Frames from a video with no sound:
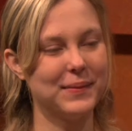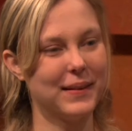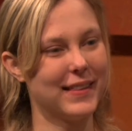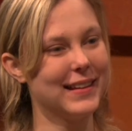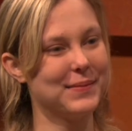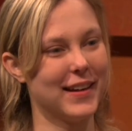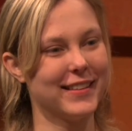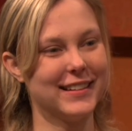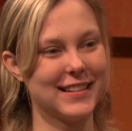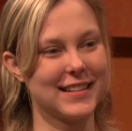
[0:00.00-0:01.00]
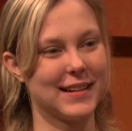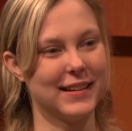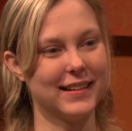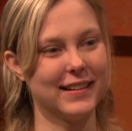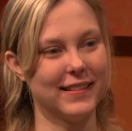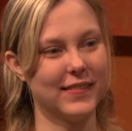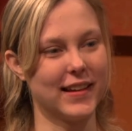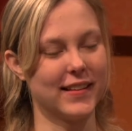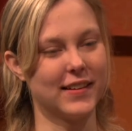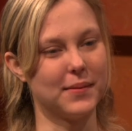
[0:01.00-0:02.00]
I think mainly just that
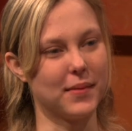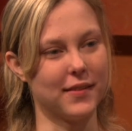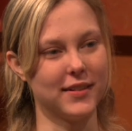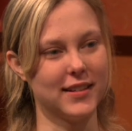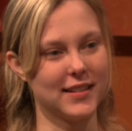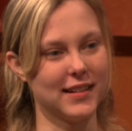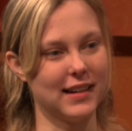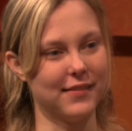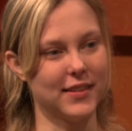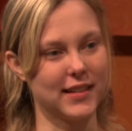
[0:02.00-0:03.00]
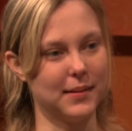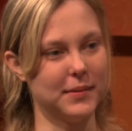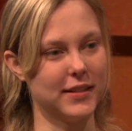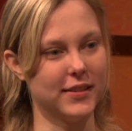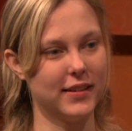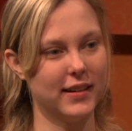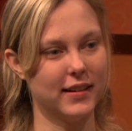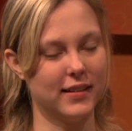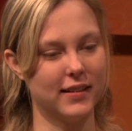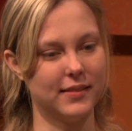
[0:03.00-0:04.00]
nonprofit just didn't have the time to do it.
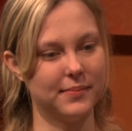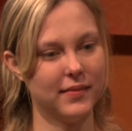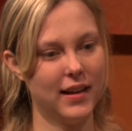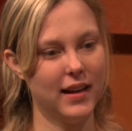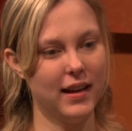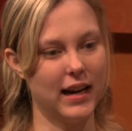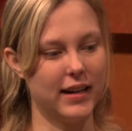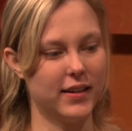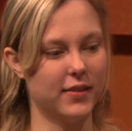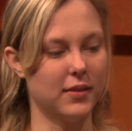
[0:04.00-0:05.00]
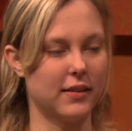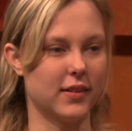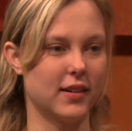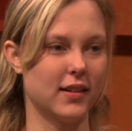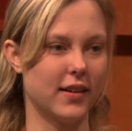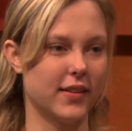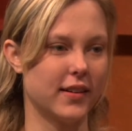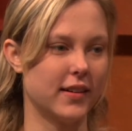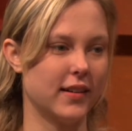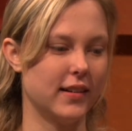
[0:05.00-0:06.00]
I know one of our
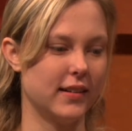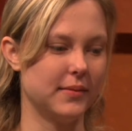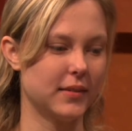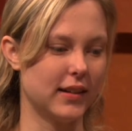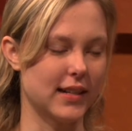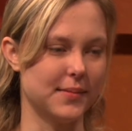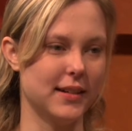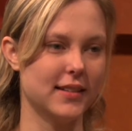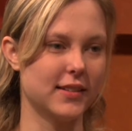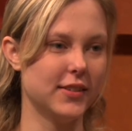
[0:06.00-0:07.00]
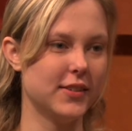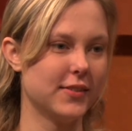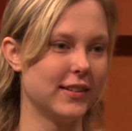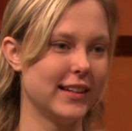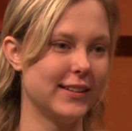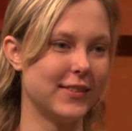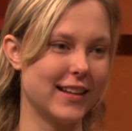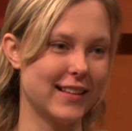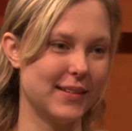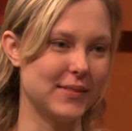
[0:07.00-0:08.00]
other classmates, Luke, really wanted
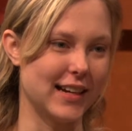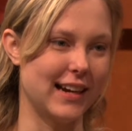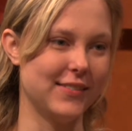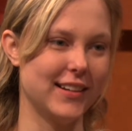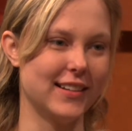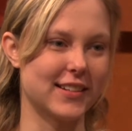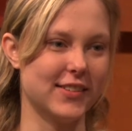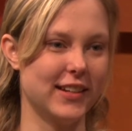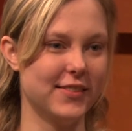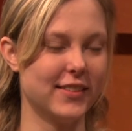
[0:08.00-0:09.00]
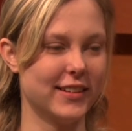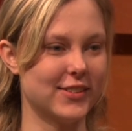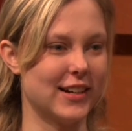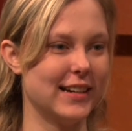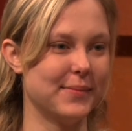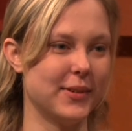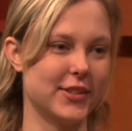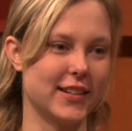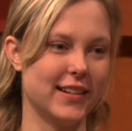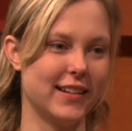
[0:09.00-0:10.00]
them to have it, and so he really tried to push
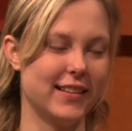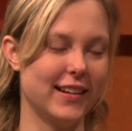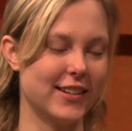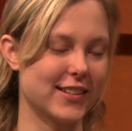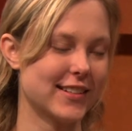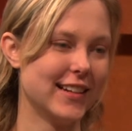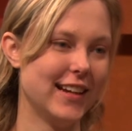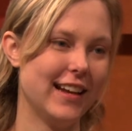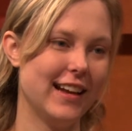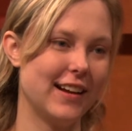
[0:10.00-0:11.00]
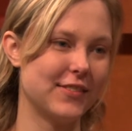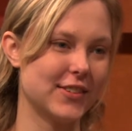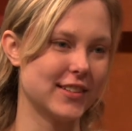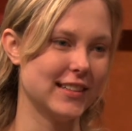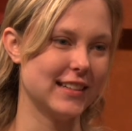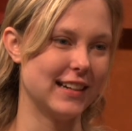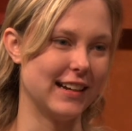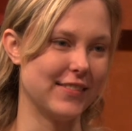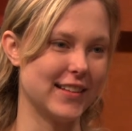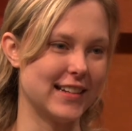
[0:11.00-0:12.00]
it, and they just unfortunately did not
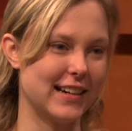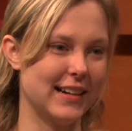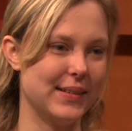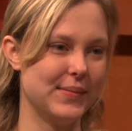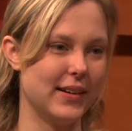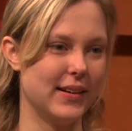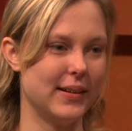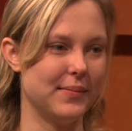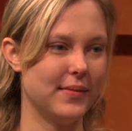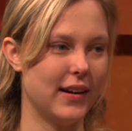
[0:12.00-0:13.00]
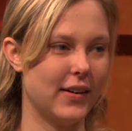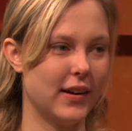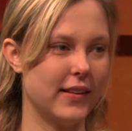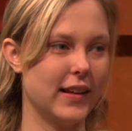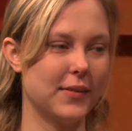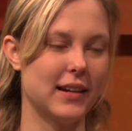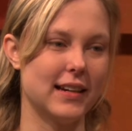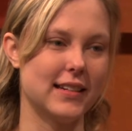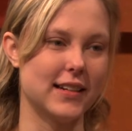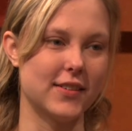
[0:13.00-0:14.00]
have the time, and they wanted
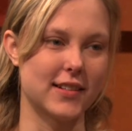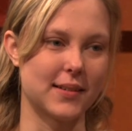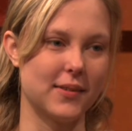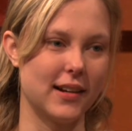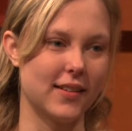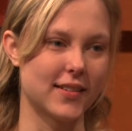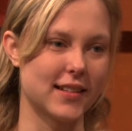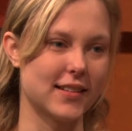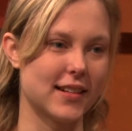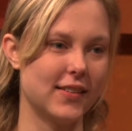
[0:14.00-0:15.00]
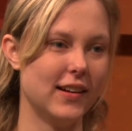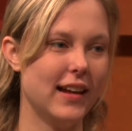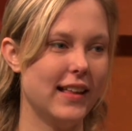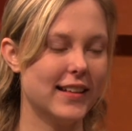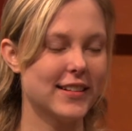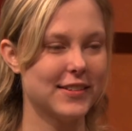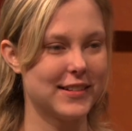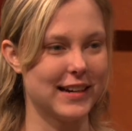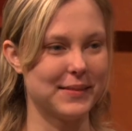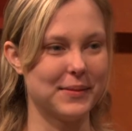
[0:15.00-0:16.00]
it to go to someone else, and so that's
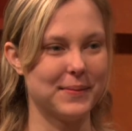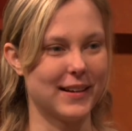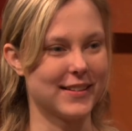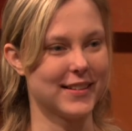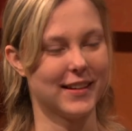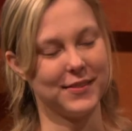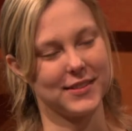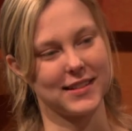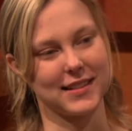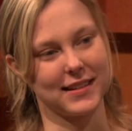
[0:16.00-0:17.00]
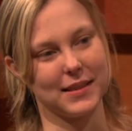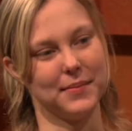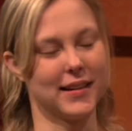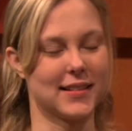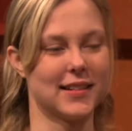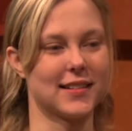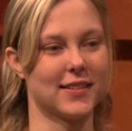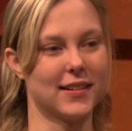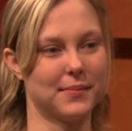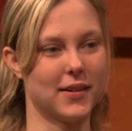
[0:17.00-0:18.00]
understandable, but also that was just the biggest
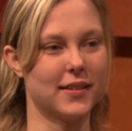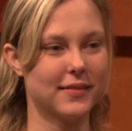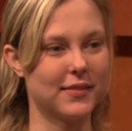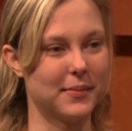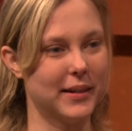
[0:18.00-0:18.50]
disheartening part for me.